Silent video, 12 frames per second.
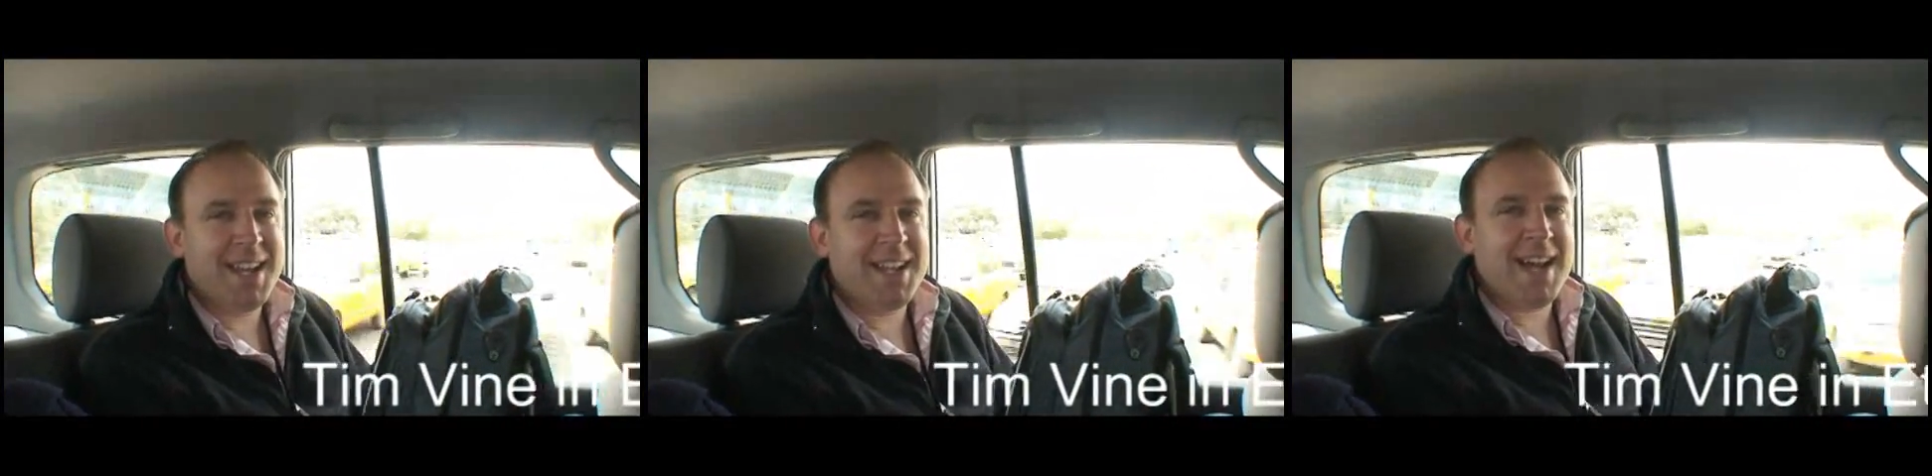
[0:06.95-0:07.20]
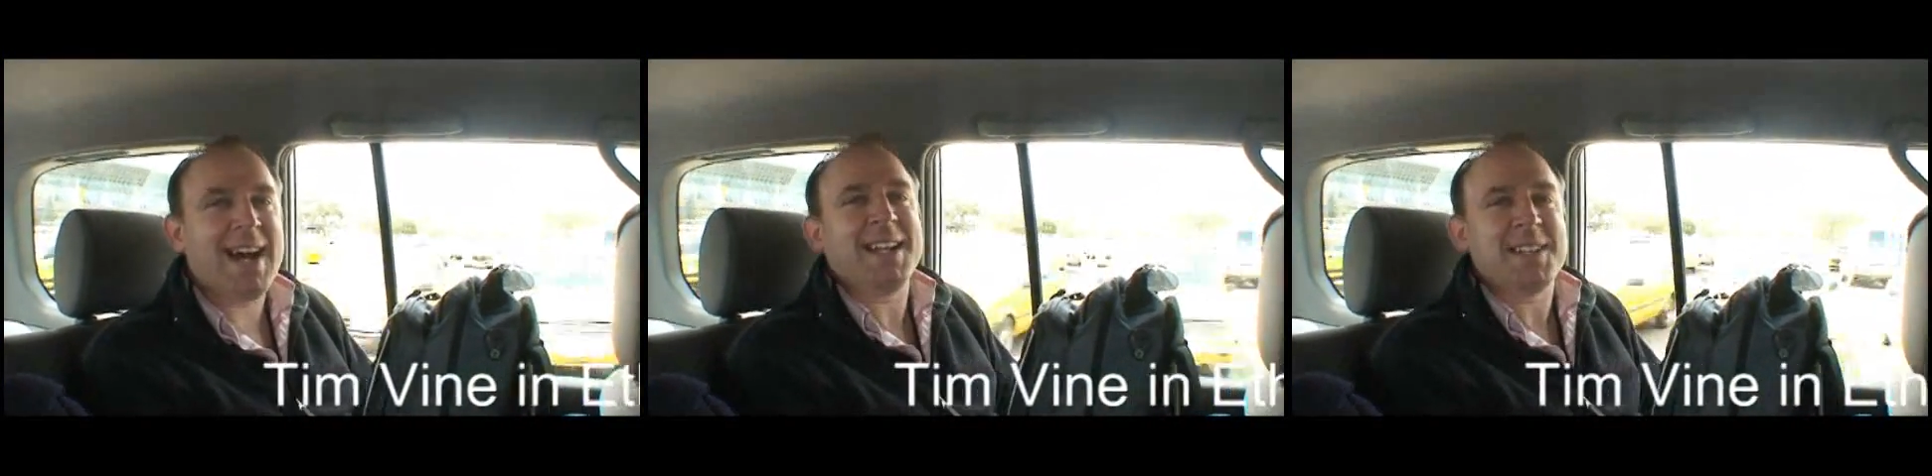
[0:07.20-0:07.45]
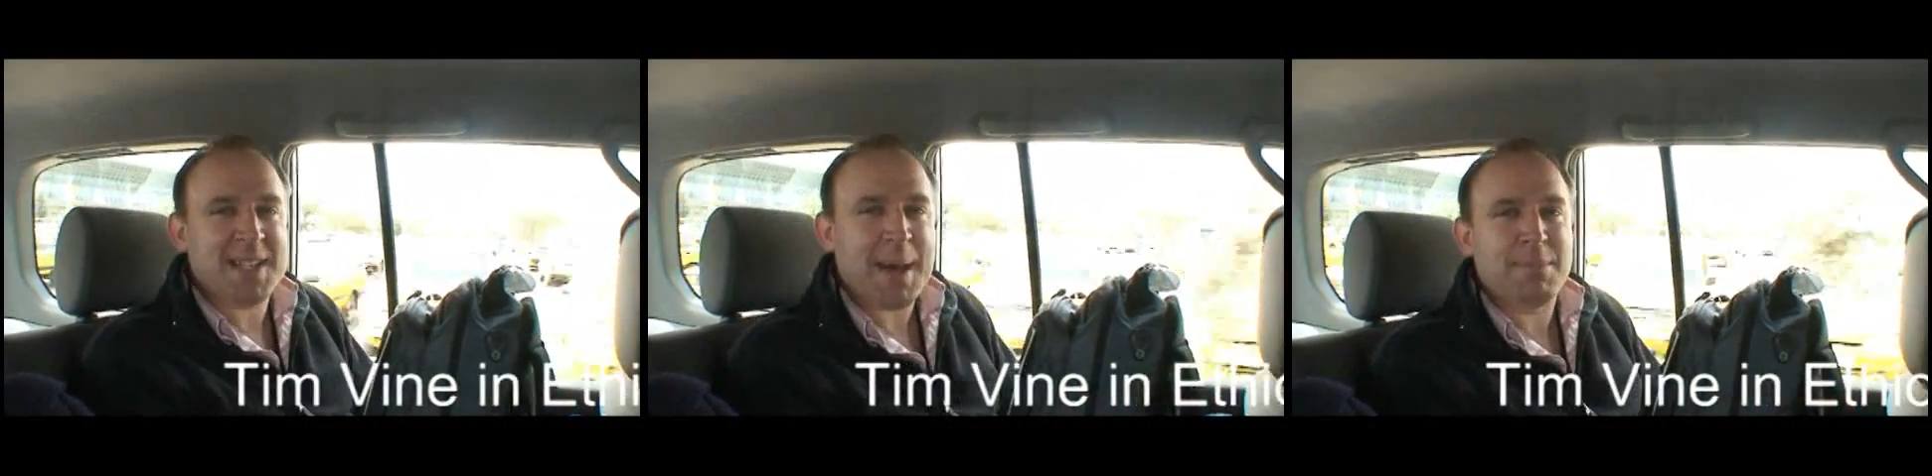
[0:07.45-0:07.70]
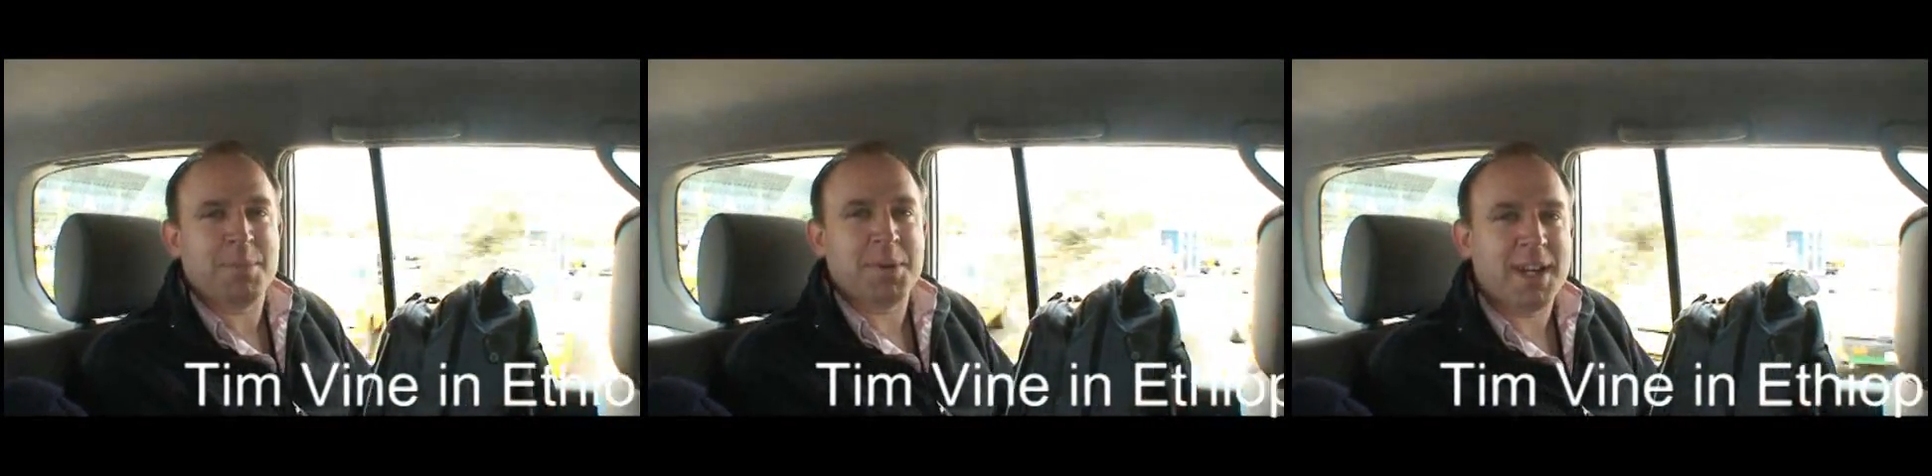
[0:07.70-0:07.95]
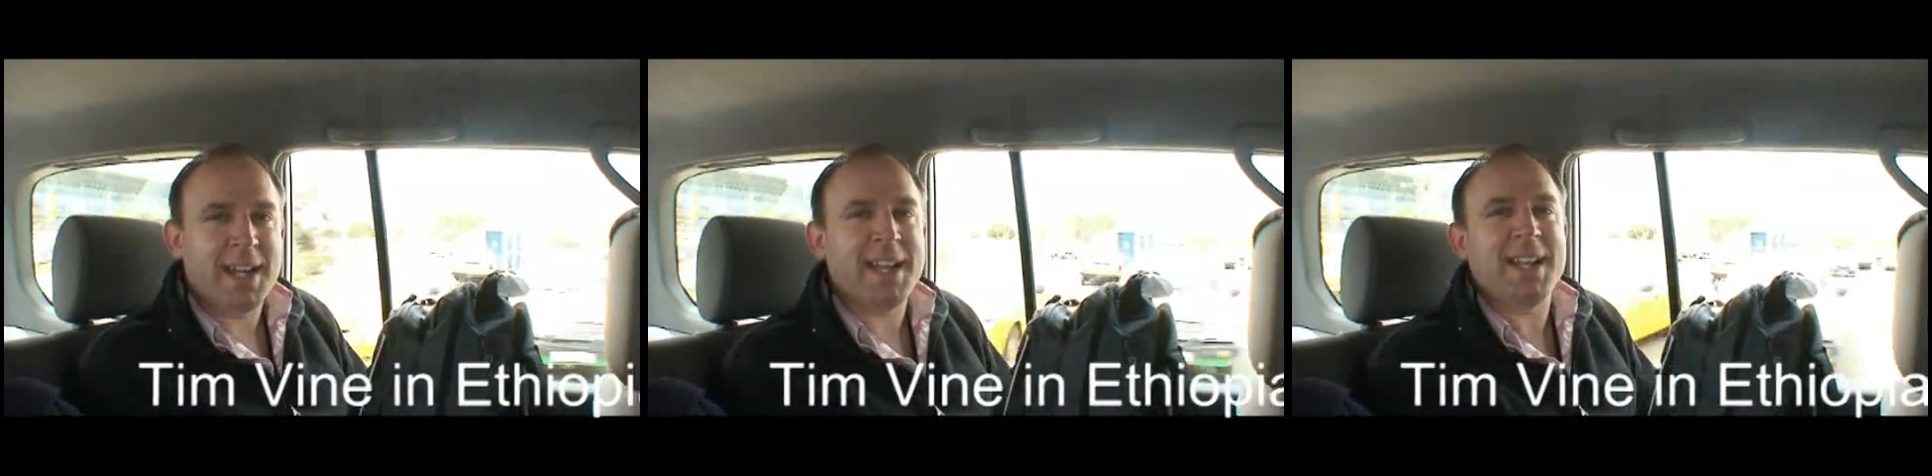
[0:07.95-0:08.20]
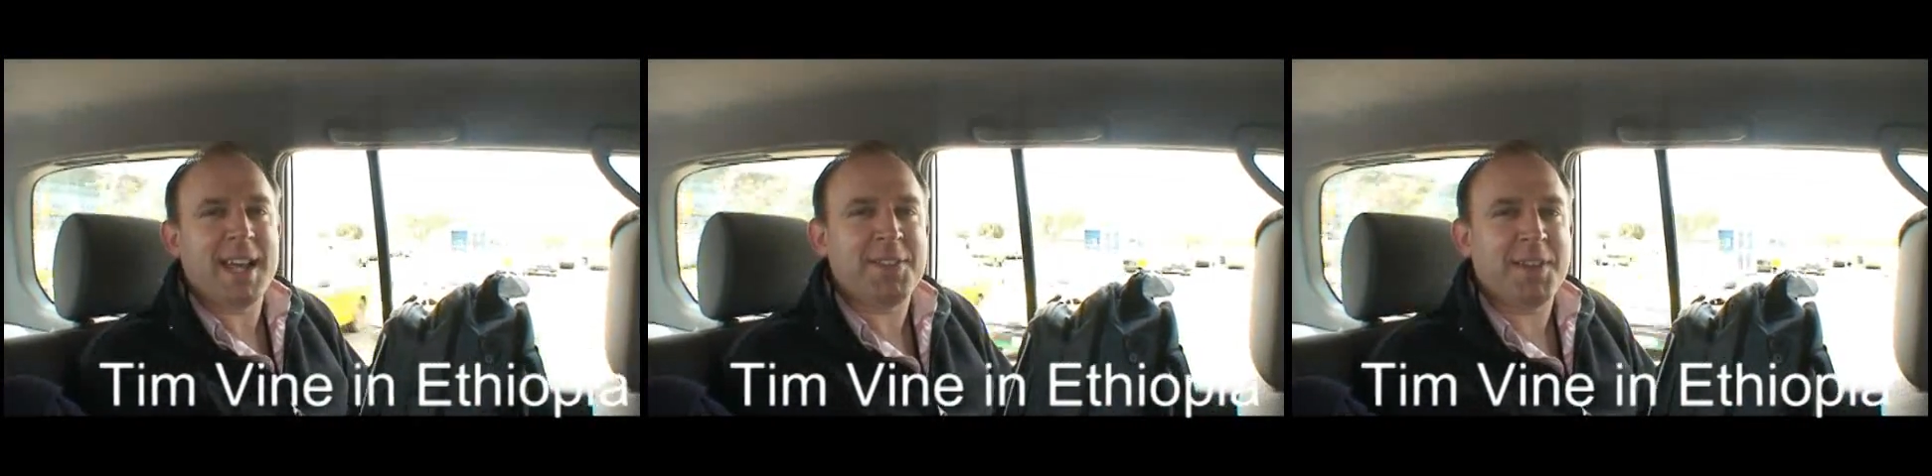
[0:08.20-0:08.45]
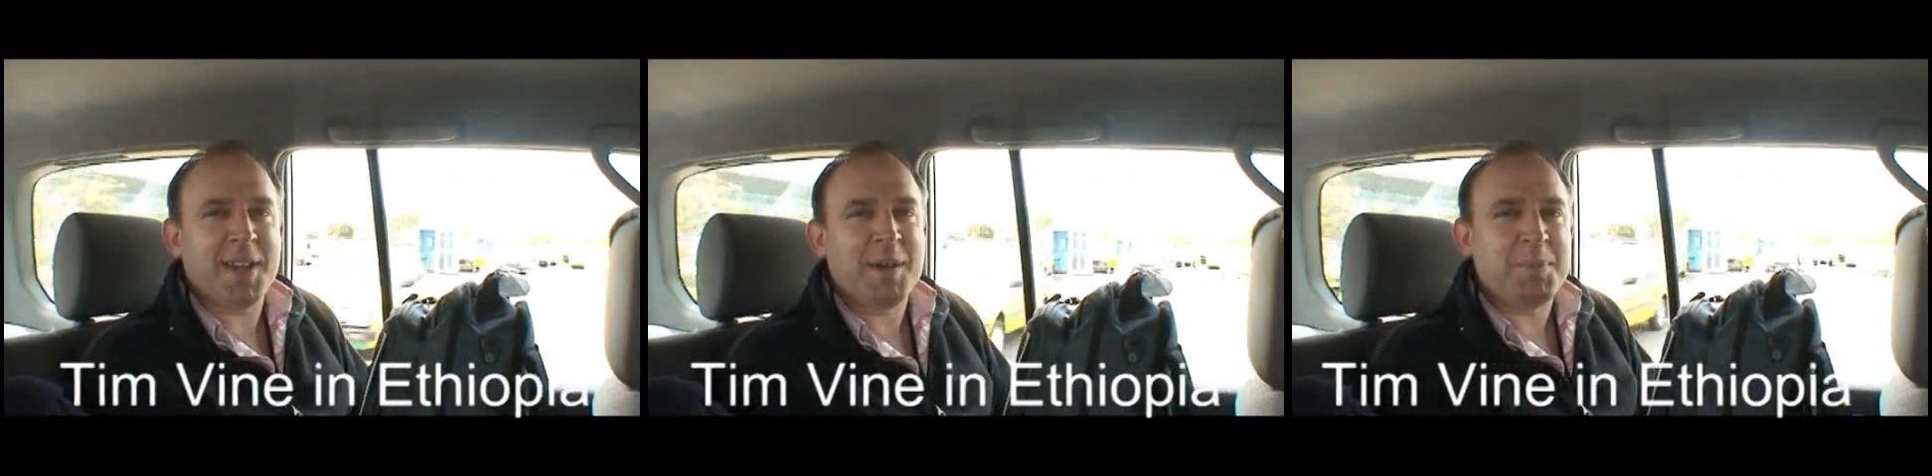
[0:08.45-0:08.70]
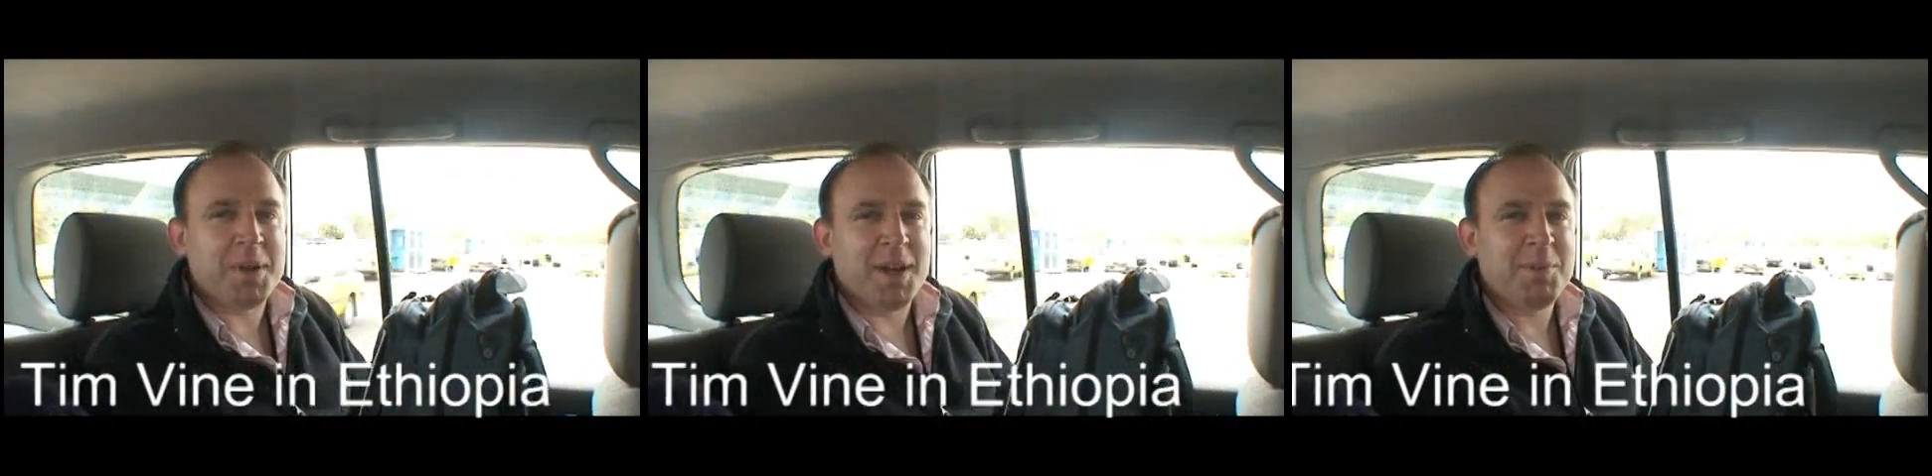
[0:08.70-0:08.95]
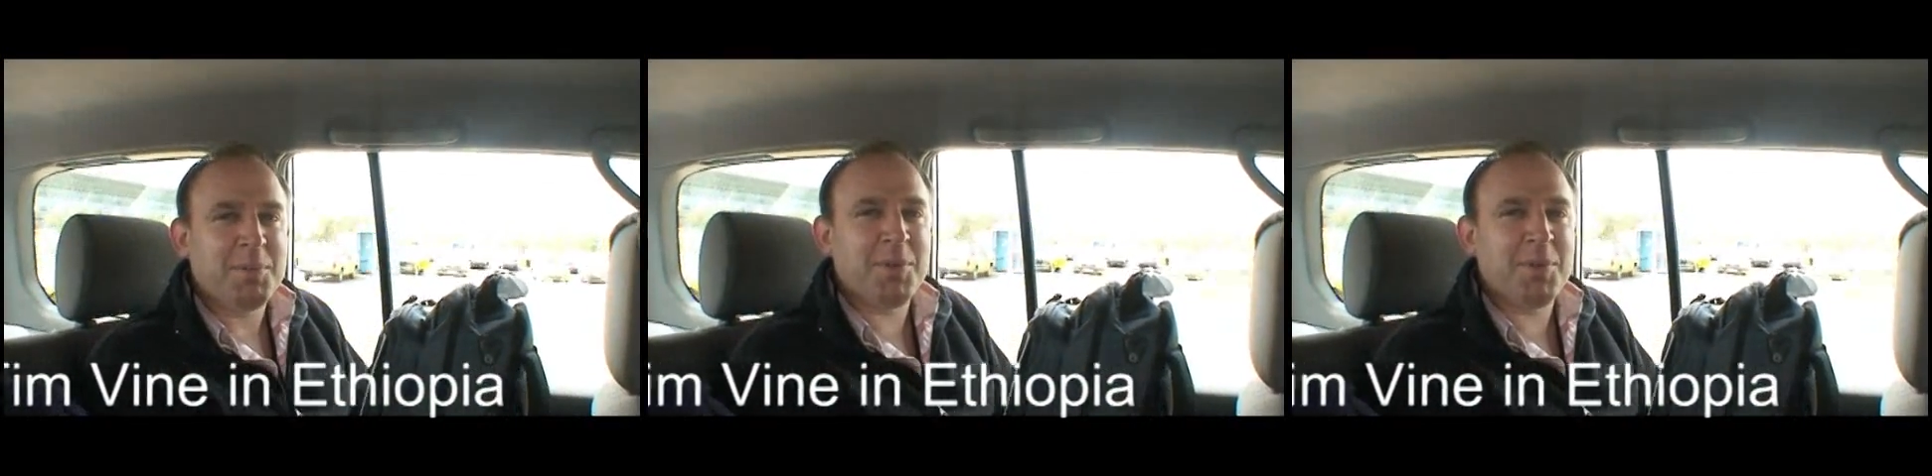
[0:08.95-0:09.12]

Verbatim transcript: in Addis Ababa in Ethiopia.